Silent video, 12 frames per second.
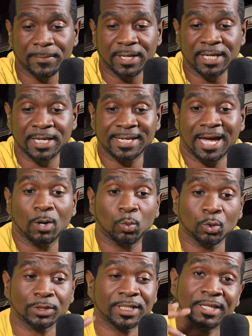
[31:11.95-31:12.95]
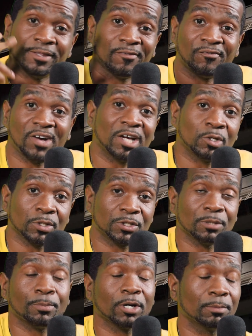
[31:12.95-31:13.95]
and I worked in the fine arts
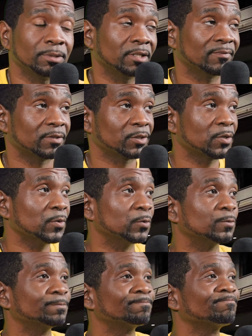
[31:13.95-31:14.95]
department of the school.